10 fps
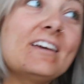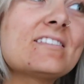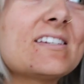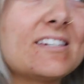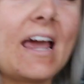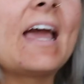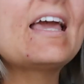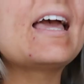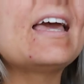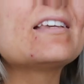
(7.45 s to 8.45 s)

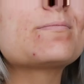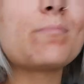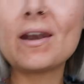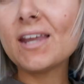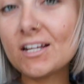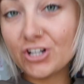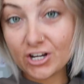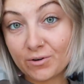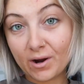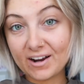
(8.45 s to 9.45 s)
Today is Monday,
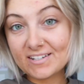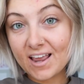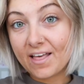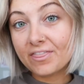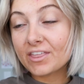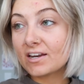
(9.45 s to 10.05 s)
January tenth.